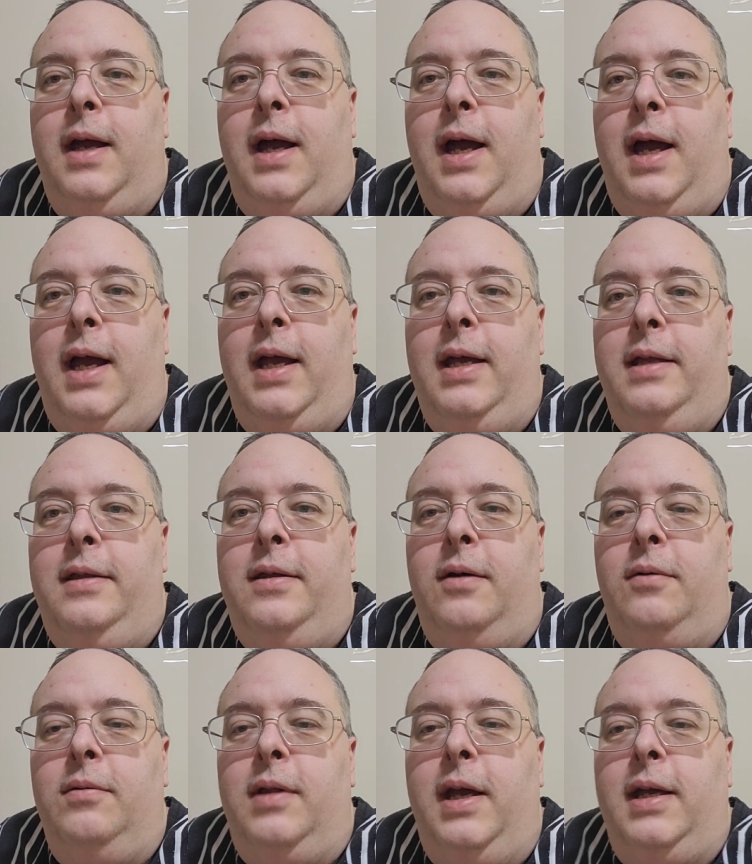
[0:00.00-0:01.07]
I
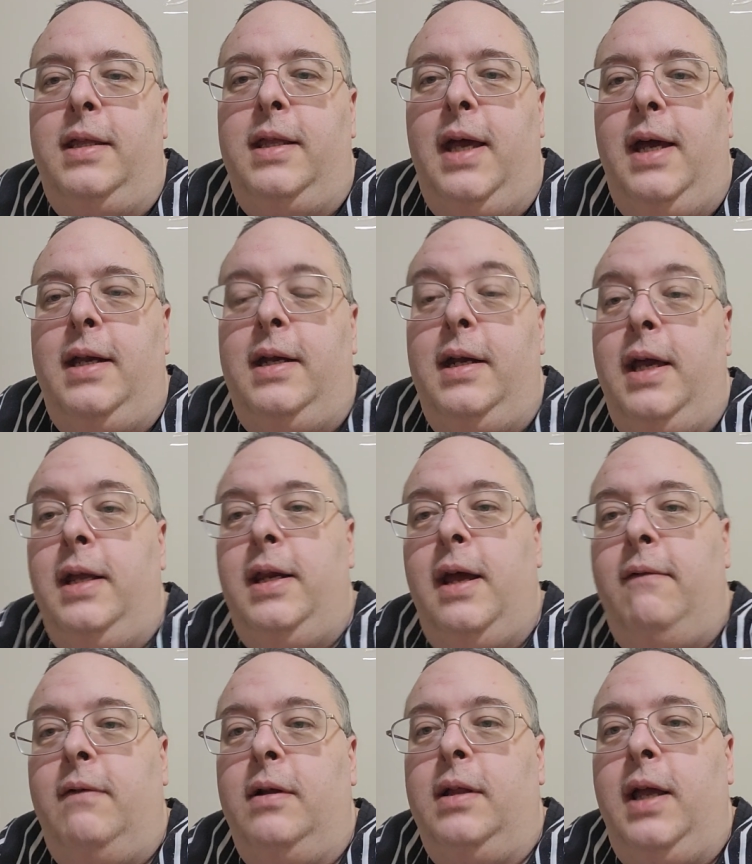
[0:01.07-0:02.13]
don't like that, and I
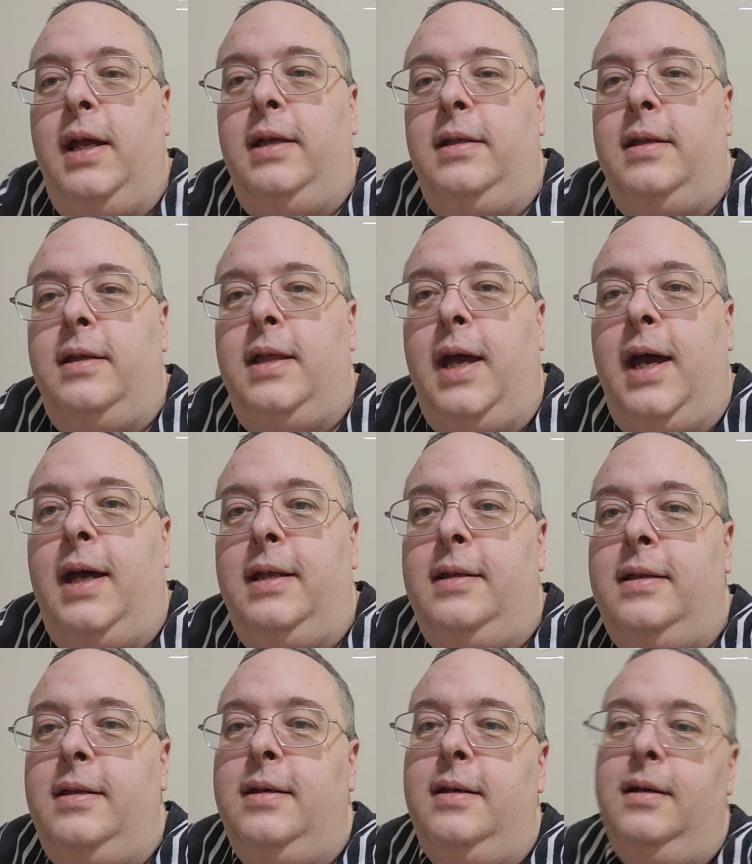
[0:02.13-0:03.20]
never liked
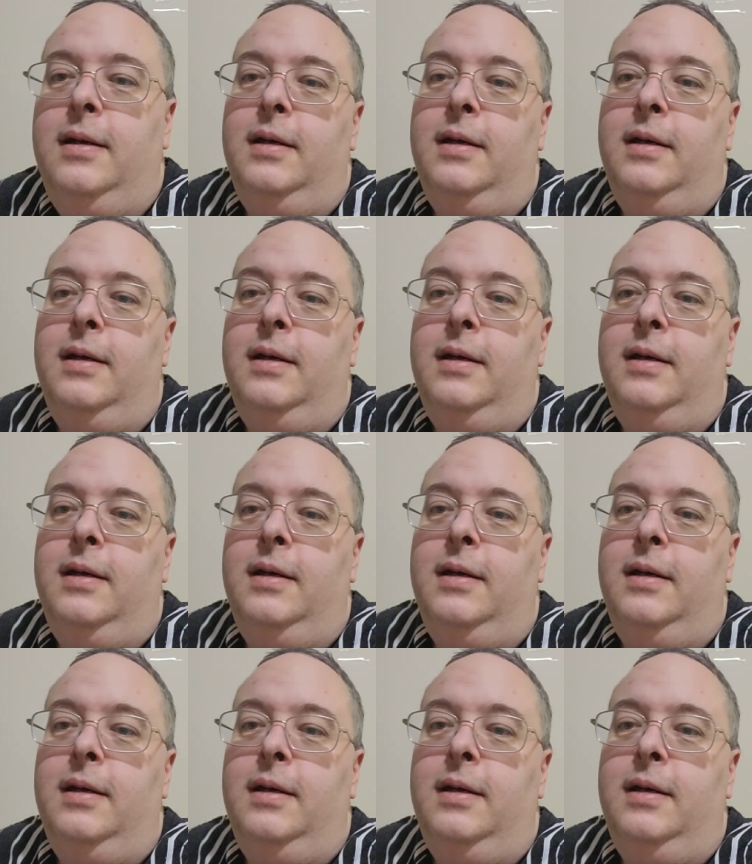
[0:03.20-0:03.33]
that.